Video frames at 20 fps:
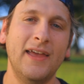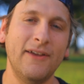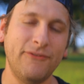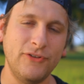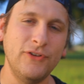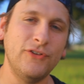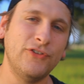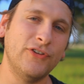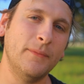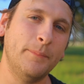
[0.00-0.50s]
if
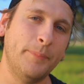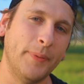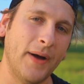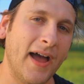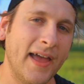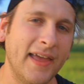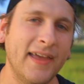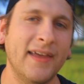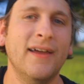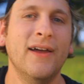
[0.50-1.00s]
you should
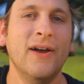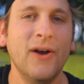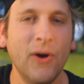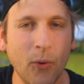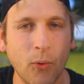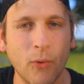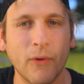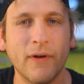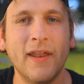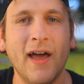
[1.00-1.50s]
buy it
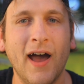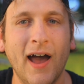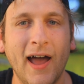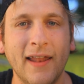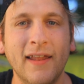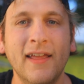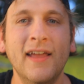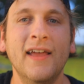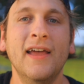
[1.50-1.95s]
or not.